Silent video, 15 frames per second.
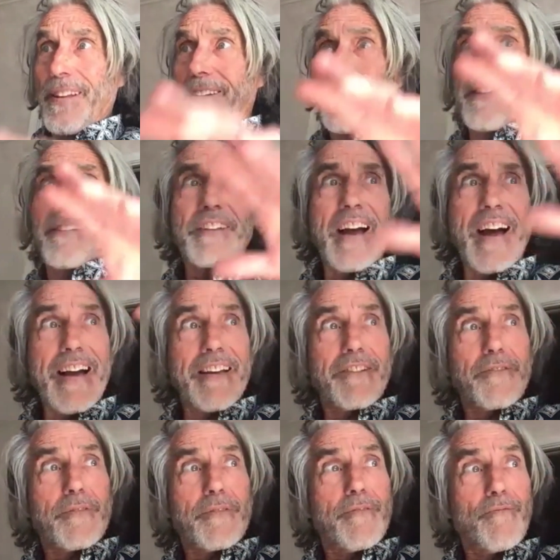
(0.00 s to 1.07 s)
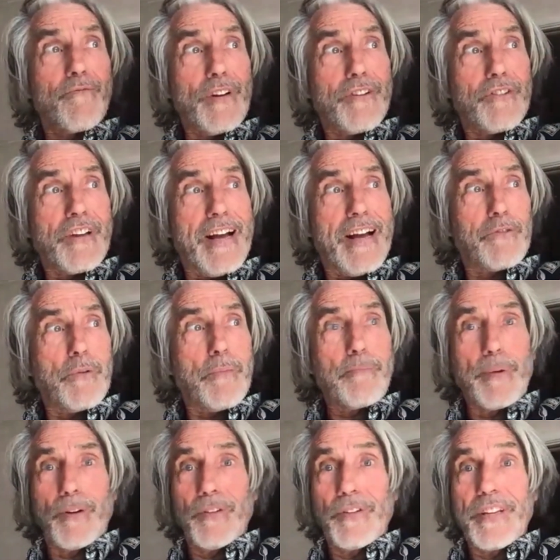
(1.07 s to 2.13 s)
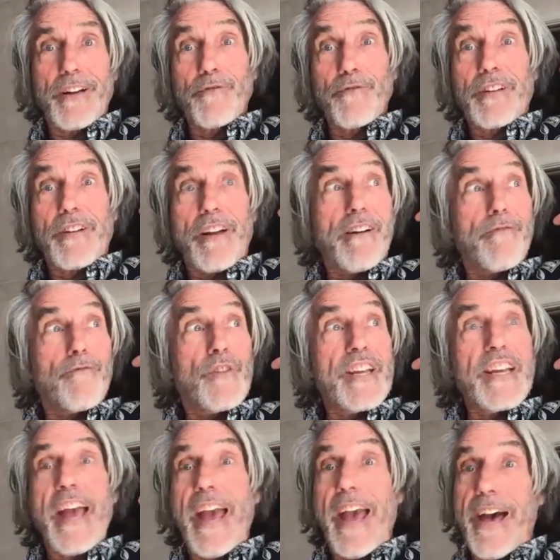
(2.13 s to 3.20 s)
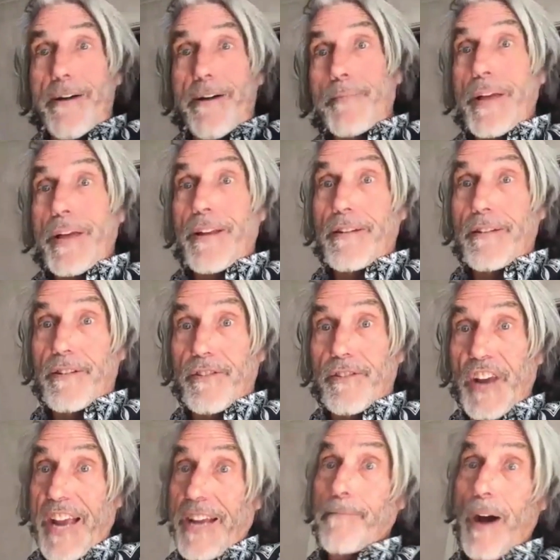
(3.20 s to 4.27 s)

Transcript: These guys, rich guys, were building a rehab in Chiang